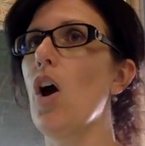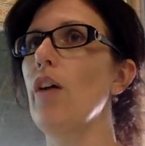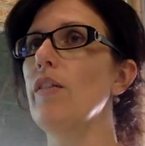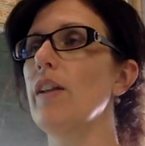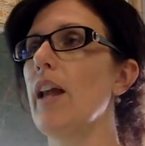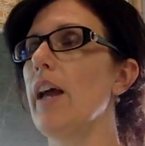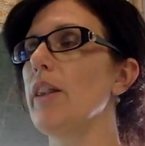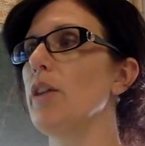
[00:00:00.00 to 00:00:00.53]

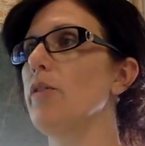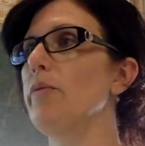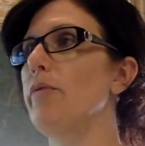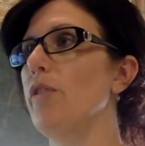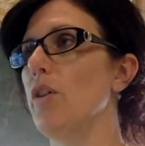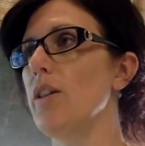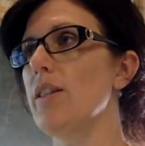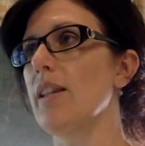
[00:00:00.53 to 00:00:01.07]
overlay the
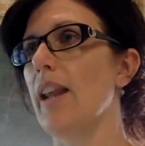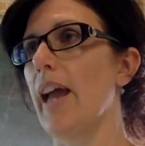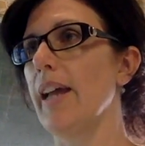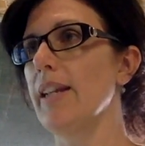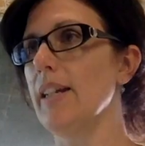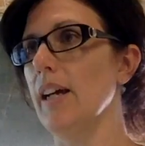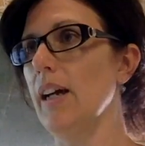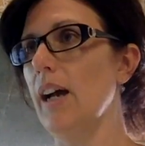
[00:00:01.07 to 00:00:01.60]
voice
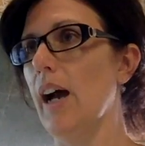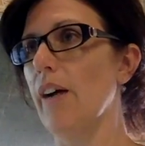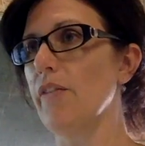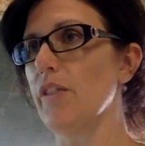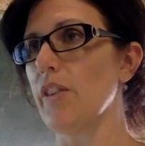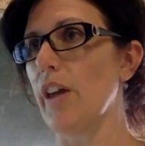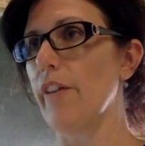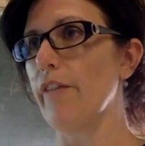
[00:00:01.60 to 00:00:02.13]
later
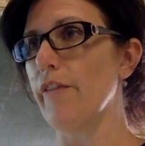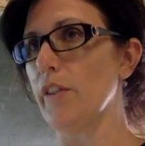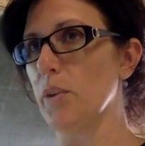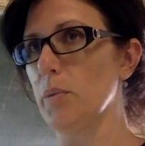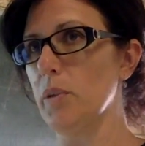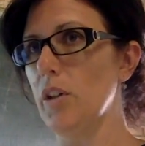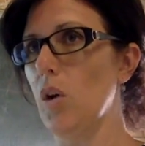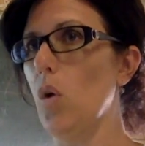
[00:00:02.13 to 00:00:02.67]
after they've
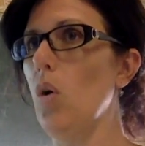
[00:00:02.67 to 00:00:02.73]
filmed it,